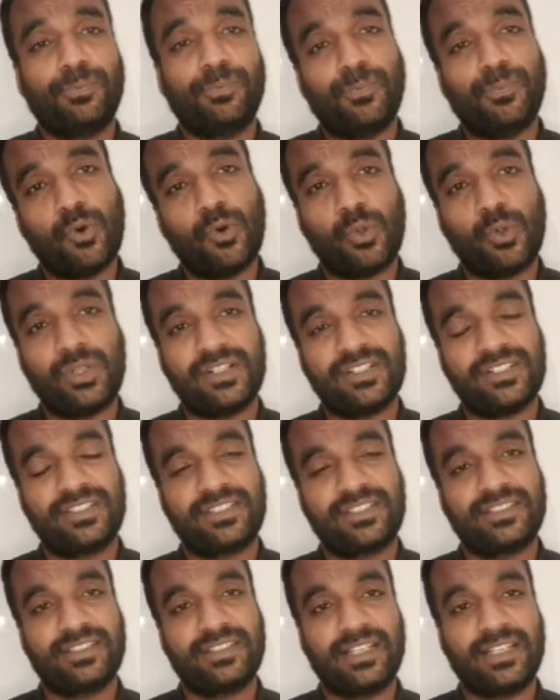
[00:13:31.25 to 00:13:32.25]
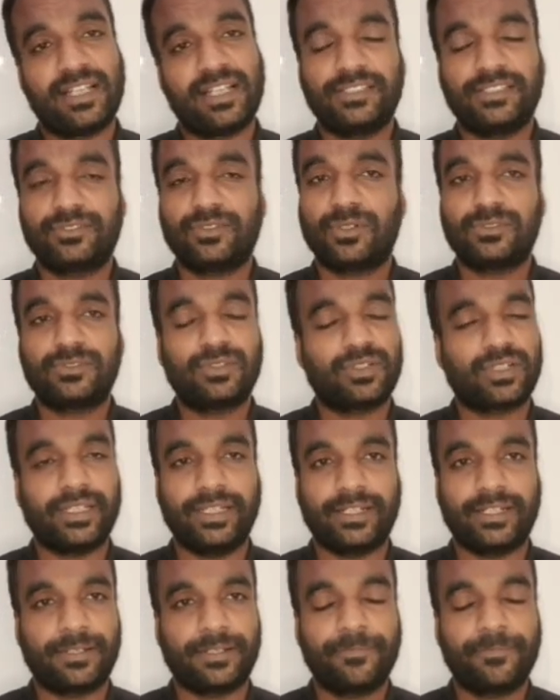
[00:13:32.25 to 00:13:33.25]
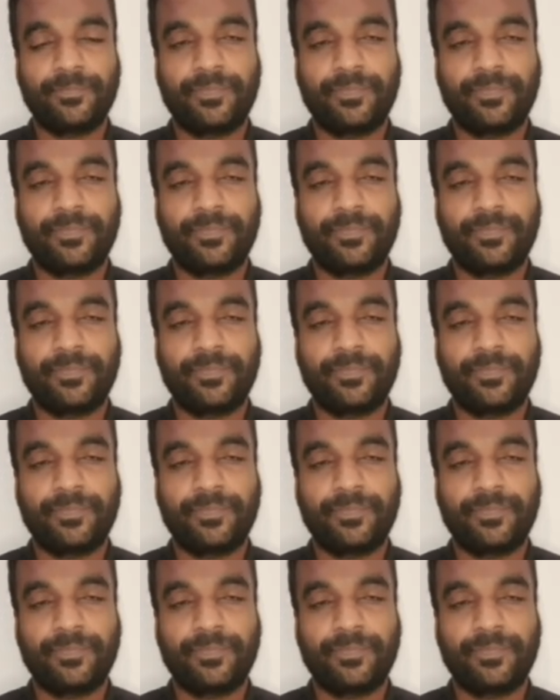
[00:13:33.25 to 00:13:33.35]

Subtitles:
poles. That is also clear.